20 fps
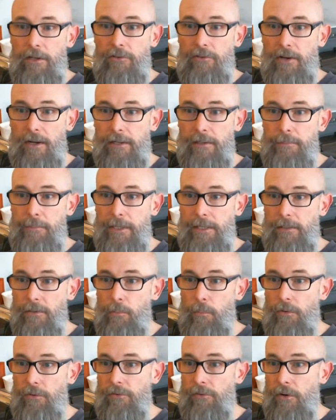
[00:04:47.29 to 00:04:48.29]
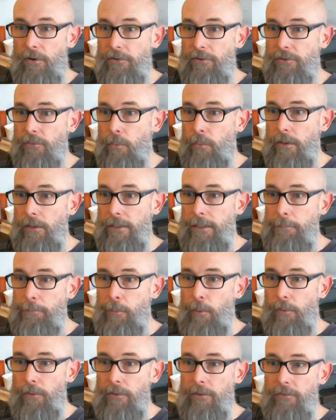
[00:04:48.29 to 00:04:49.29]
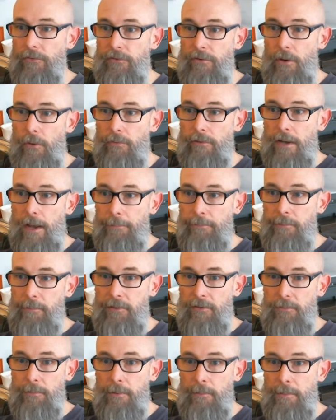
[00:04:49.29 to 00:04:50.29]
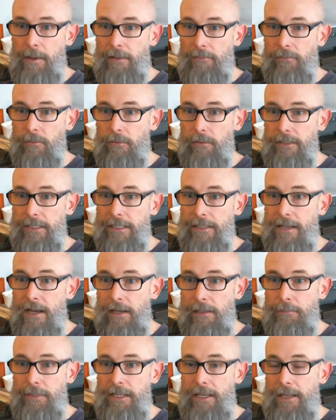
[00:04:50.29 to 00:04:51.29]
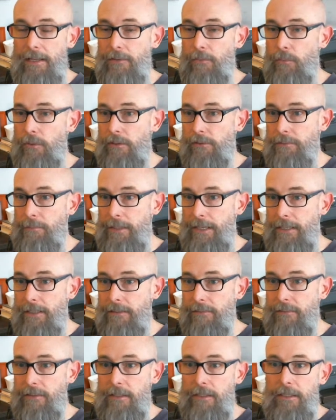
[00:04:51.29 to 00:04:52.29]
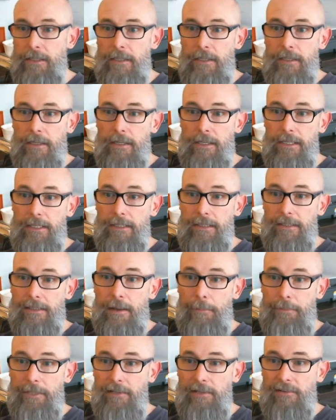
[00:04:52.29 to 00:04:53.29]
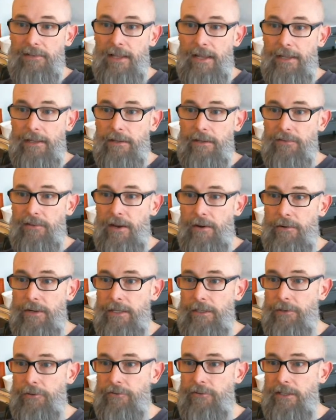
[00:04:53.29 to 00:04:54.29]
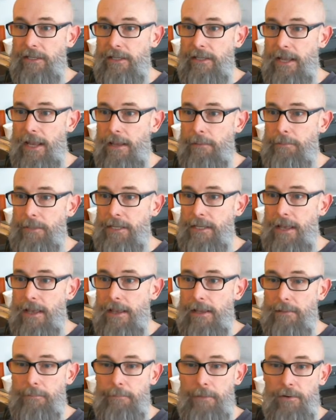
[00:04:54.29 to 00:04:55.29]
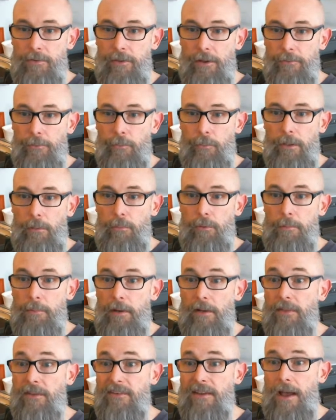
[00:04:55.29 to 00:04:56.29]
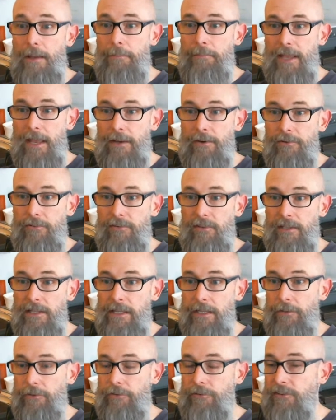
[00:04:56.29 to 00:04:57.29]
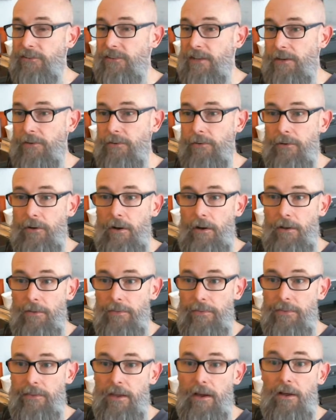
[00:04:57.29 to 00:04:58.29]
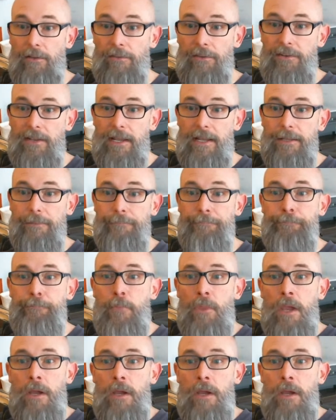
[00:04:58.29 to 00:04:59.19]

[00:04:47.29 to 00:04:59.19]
China, being the world's largest oil importer, stoked optimism about the economy and oil demand. Companies like Qatar Energy, APA, and Marathon Oil were among the top gainers in the energy sector on the day.